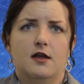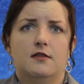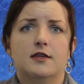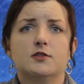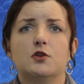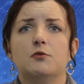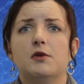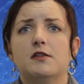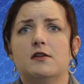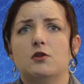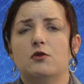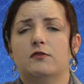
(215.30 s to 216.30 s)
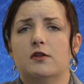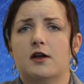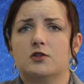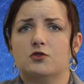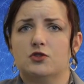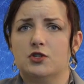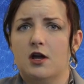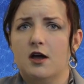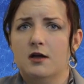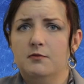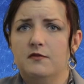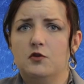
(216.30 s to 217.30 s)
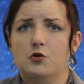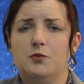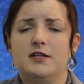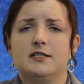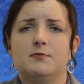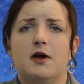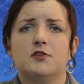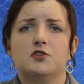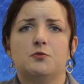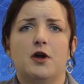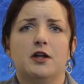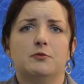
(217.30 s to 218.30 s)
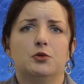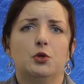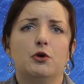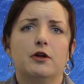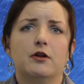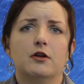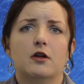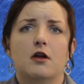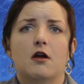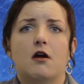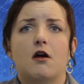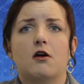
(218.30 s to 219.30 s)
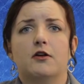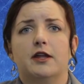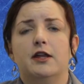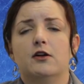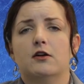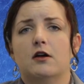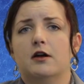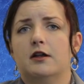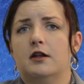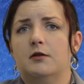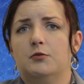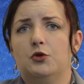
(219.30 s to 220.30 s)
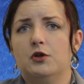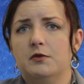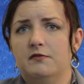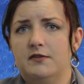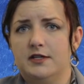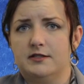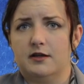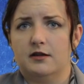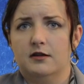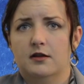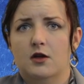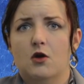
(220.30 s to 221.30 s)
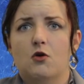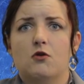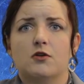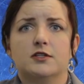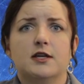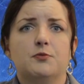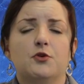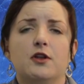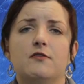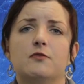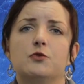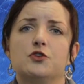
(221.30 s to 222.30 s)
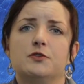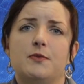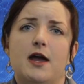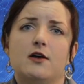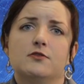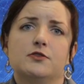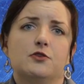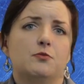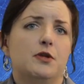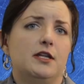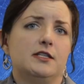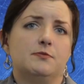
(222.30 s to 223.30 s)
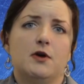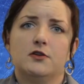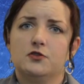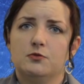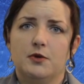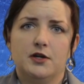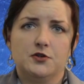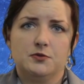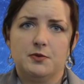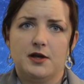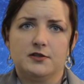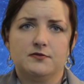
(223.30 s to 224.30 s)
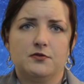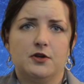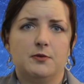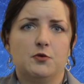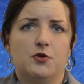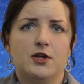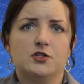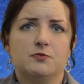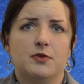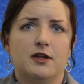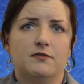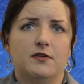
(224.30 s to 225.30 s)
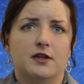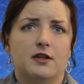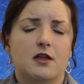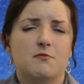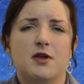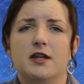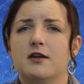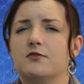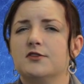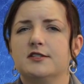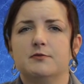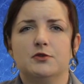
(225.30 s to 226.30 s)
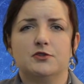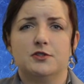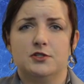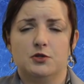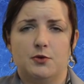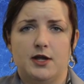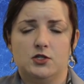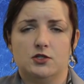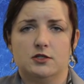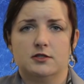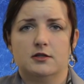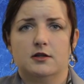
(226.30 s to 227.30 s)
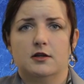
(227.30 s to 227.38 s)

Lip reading: This could mean that you have lost your job if you are being sponsored by an employer, are here on an employment visa, or separating from your spouse and are being sponsored by your spouse for an immigration benefit, and many other similar situations.